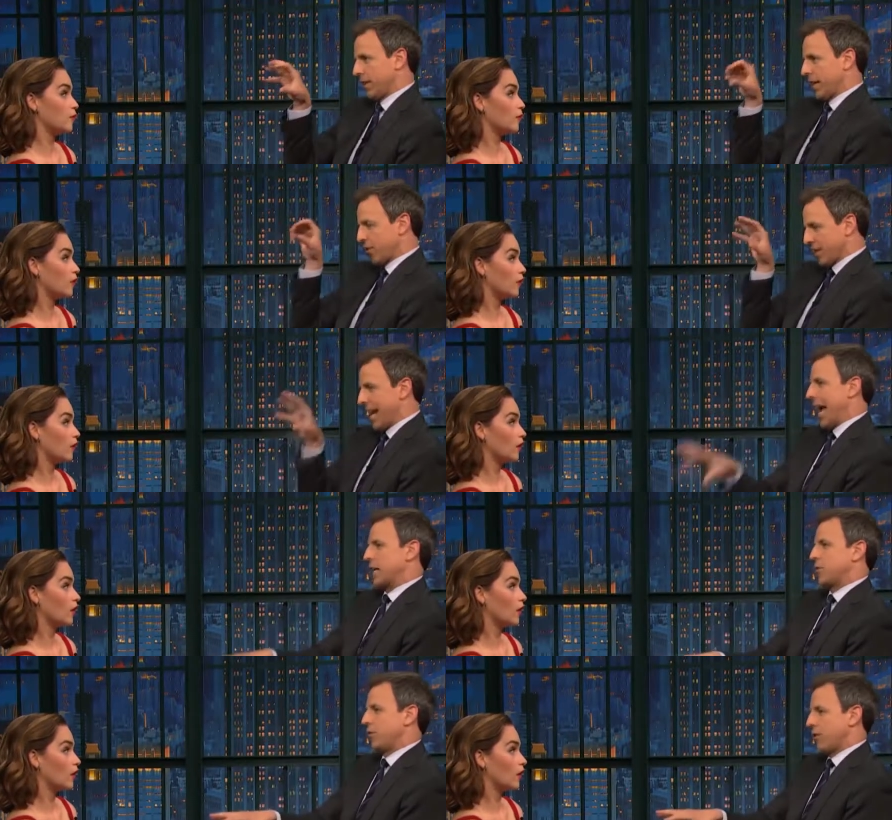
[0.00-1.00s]
Speaker 1: like there's an
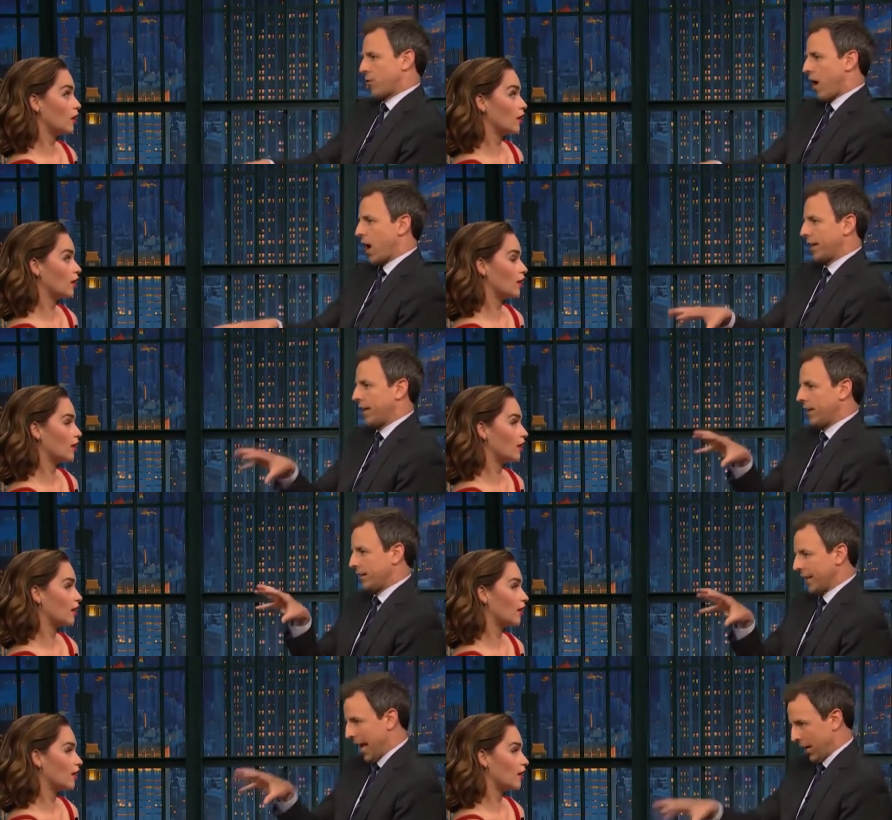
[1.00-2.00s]
actual
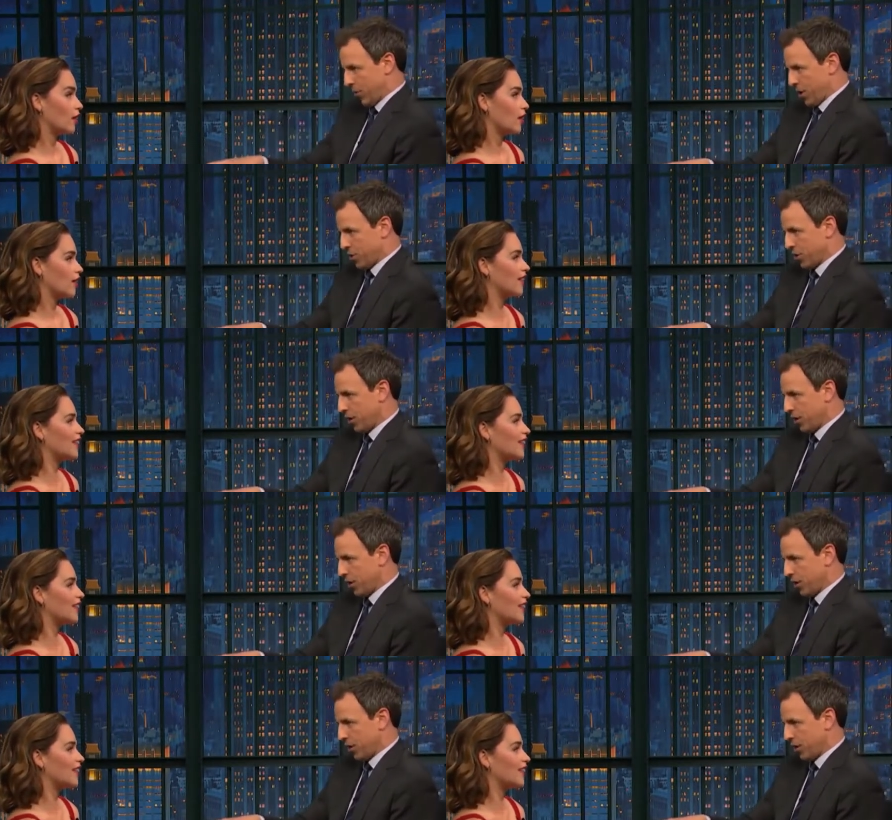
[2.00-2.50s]
Dothraki language.